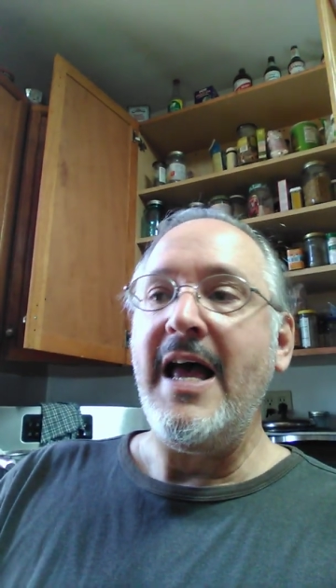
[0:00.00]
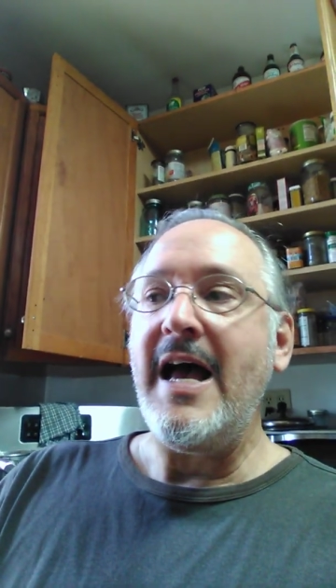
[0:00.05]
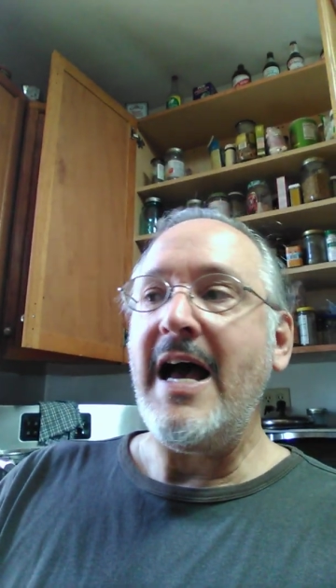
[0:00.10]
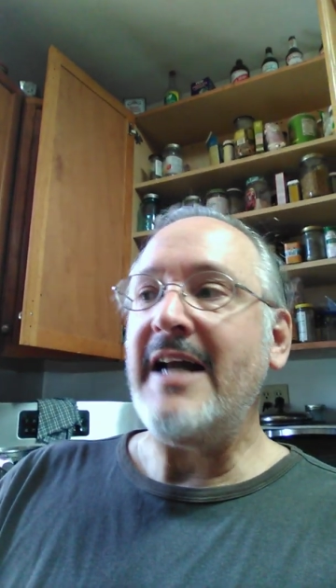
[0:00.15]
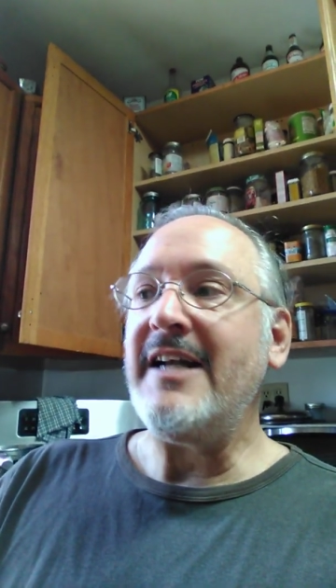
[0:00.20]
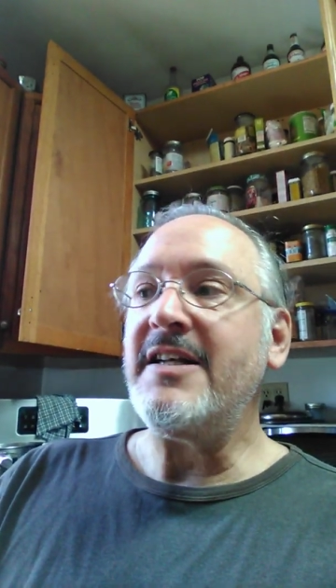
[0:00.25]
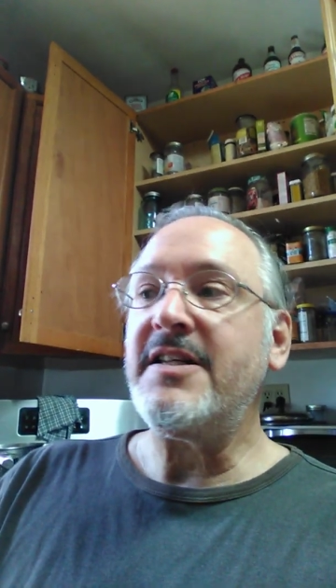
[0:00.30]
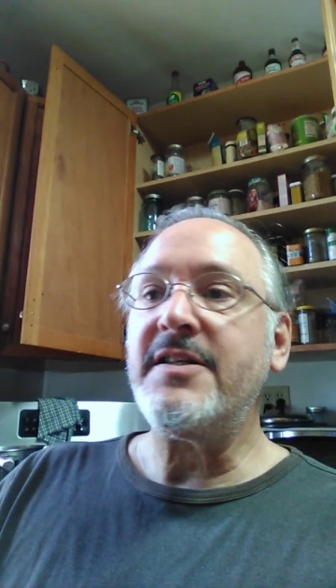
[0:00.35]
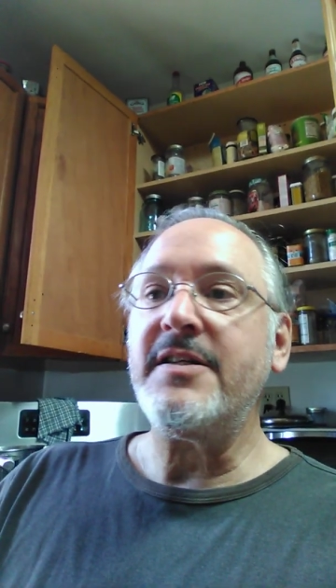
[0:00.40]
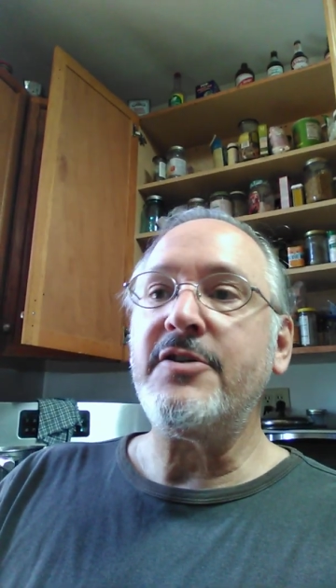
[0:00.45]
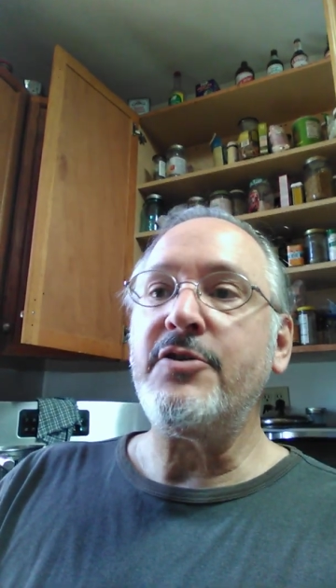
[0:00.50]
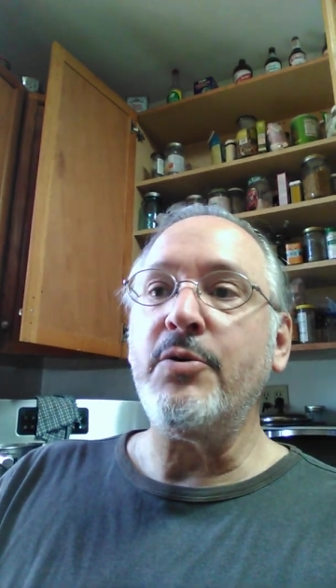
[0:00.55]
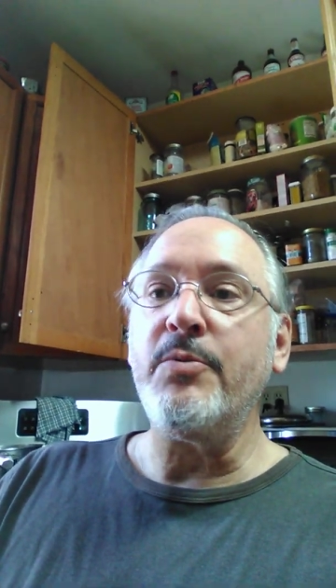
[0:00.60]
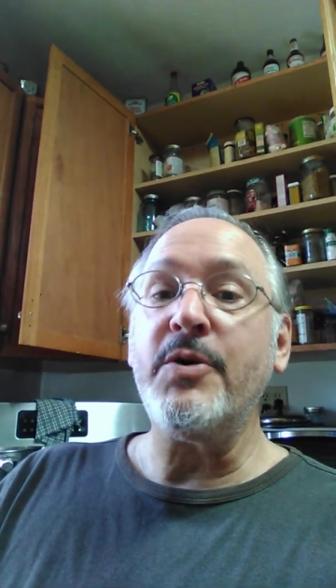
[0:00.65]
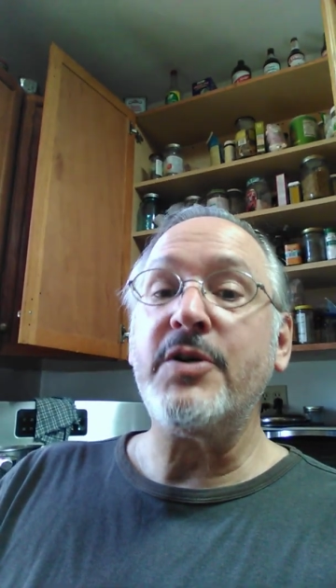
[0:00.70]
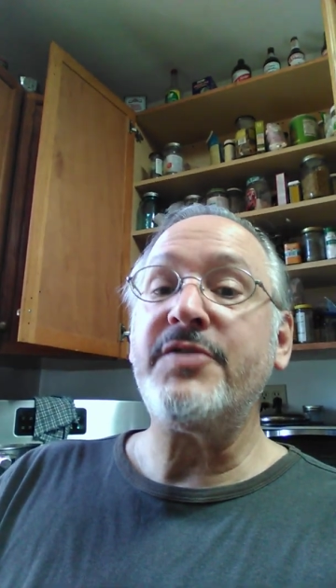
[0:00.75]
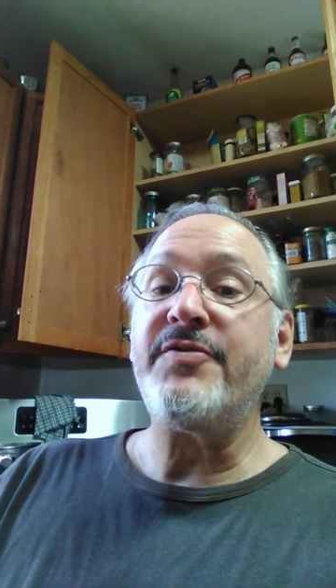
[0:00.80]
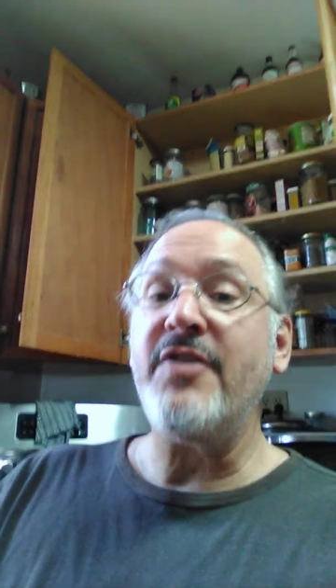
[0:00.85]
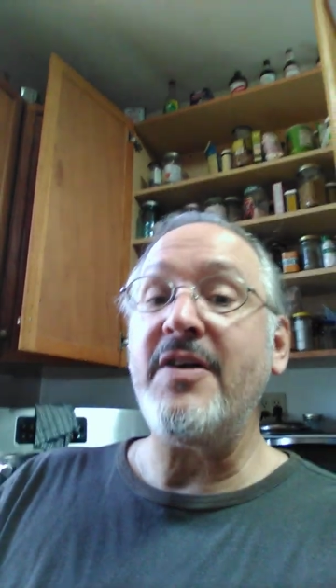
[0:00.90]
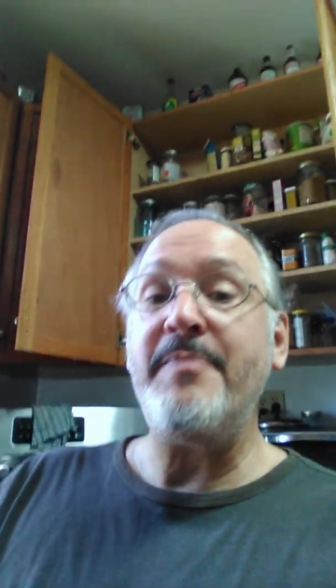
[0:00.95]
And
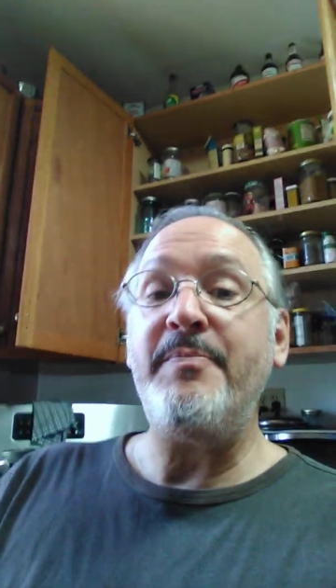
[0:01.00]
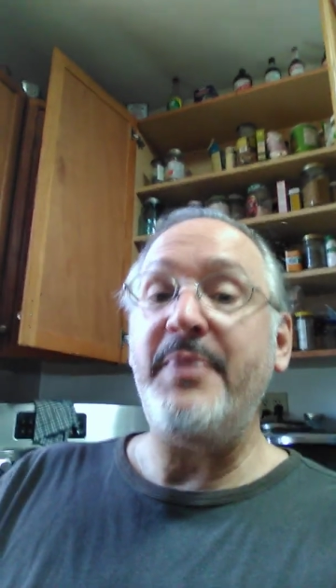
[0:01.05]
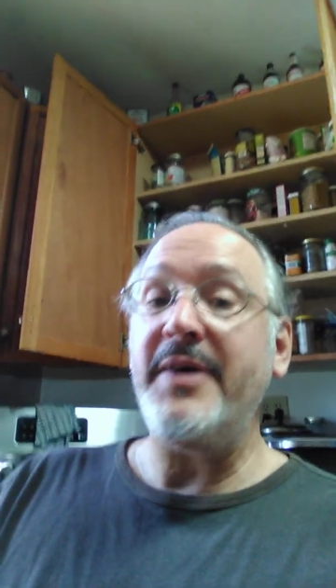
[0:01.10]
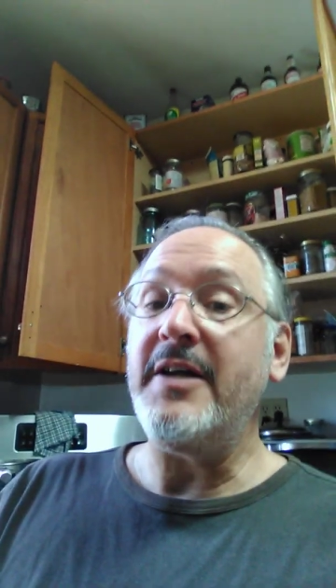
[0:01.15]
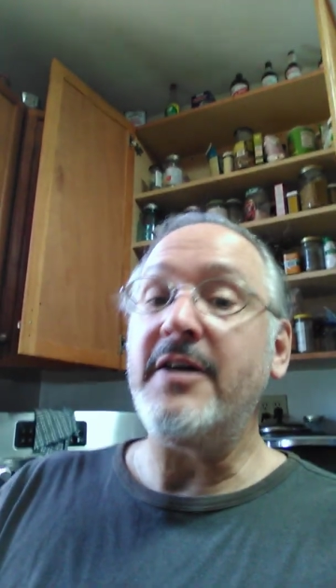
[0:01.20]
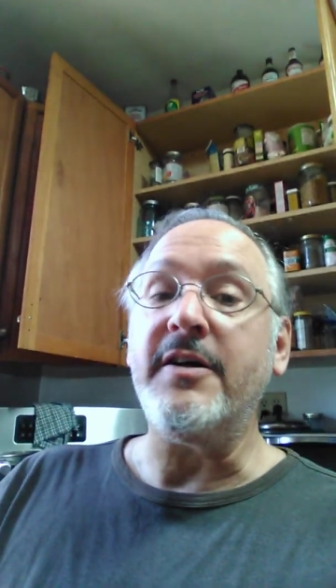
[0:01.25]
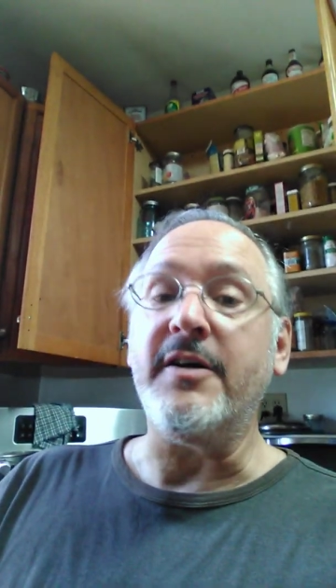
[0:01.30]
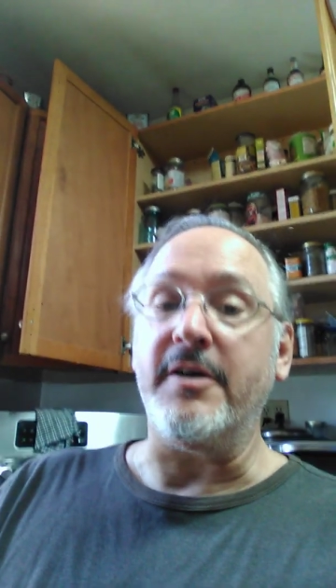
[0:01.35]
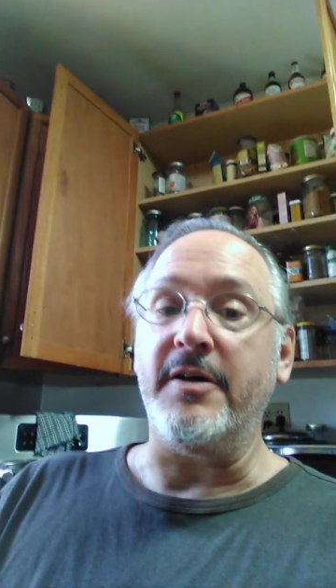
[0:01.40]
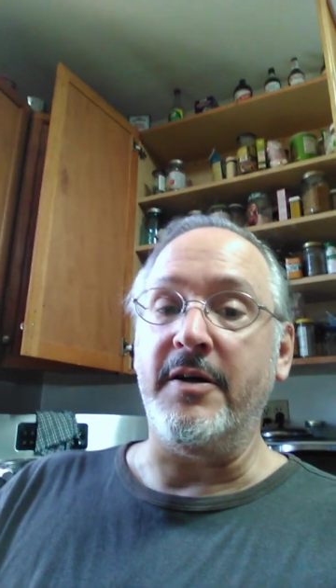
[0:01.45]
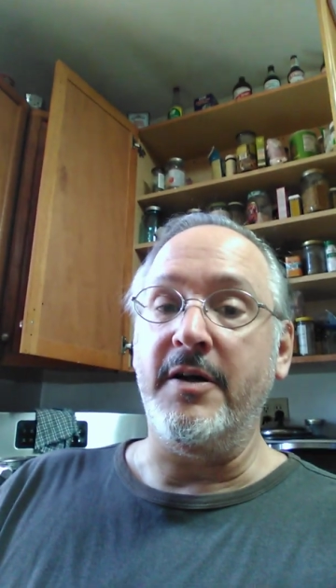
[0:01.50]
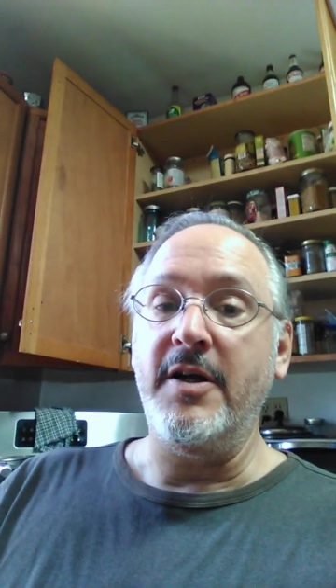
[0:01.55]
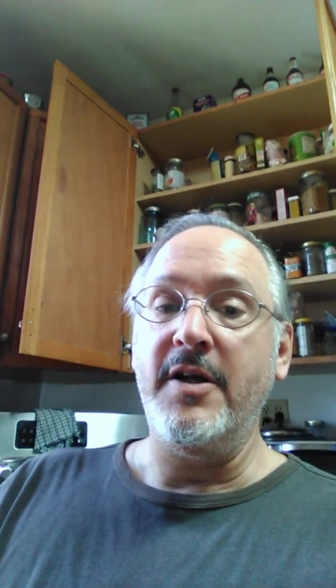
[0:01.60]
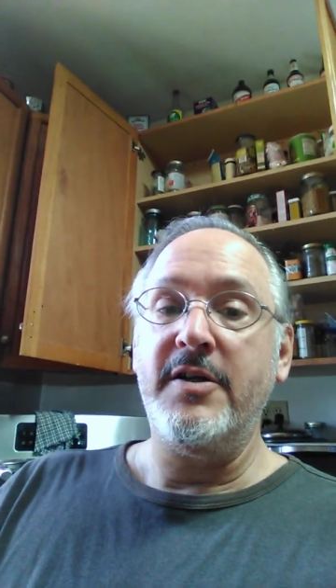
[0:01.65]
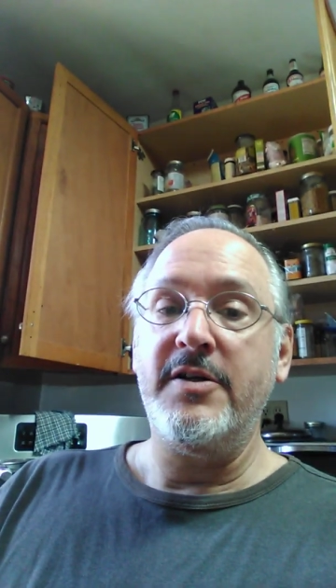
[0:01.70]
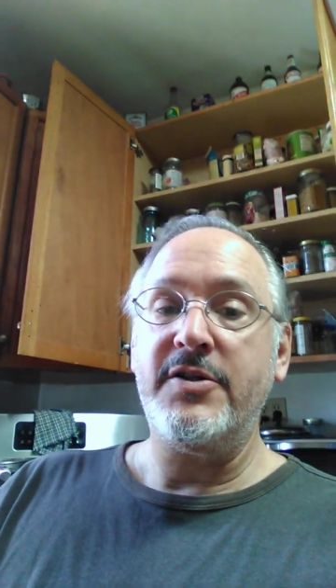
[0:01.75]
turmeric's very bitter,